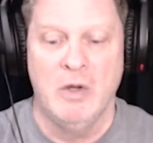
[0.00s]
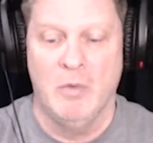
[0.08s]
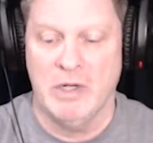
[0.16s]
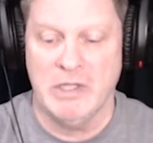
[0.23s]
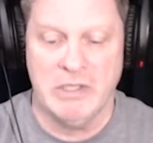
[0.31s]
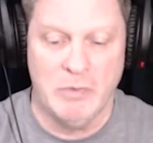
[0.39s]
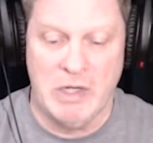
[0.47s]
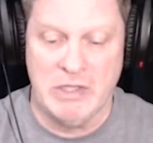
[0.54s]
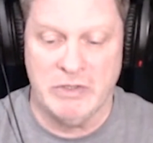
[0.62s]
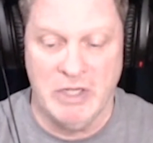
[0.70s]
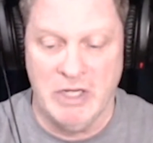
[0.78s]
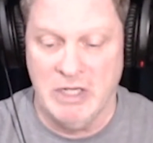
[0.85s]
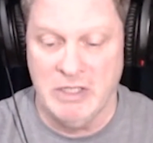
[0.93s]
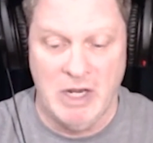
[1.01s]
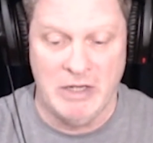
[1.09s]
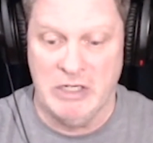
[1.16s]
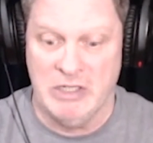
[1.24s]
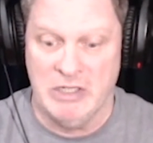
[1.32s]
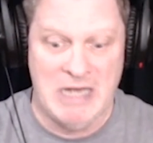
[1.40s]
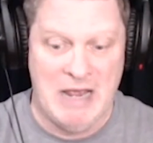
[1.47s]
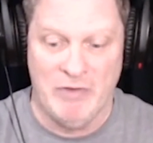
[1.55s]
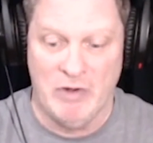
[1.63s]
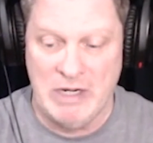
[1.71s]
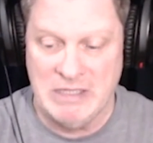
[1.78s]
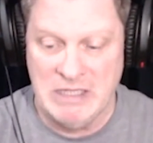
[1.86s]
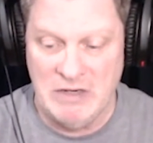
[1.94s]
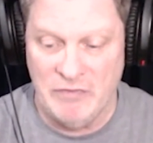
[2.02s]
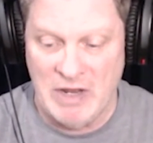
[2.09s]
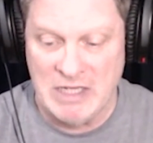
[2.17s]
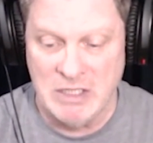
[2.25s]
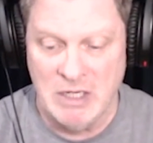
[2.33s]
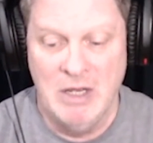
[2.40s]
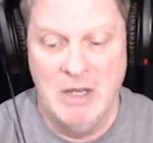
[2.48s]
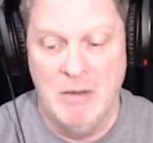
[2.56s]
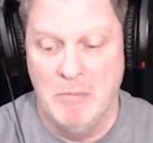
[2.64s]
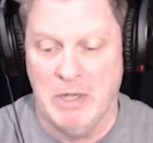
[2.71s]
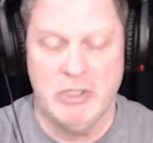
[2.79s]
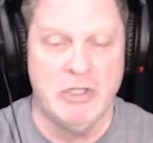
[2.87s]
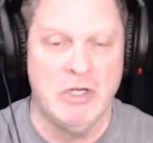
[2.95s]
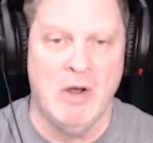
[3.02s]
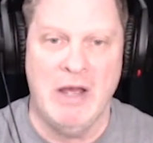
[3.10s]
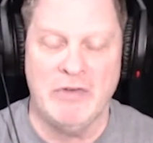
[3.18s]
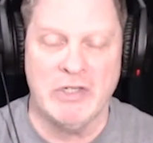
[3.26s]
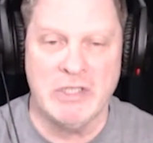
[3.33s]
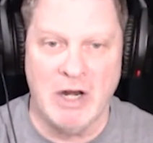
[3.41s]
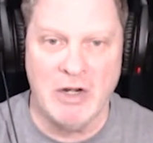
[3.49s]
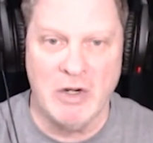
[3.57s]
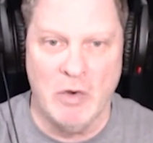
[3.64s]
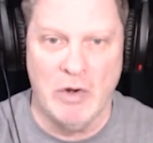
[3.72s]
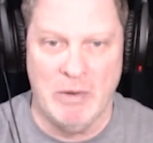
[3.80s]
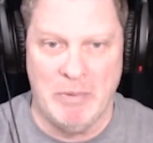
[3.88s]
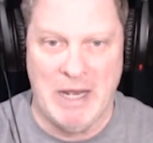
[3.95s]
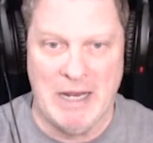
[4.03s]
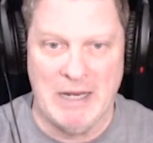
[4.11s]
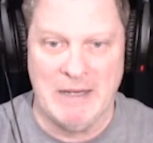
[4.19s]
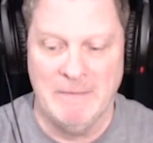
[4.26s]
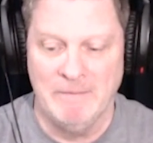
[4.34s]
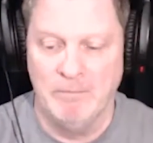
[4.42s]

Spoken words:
Western Kentucky does not have a great defense, but you don't have your starting quarterback.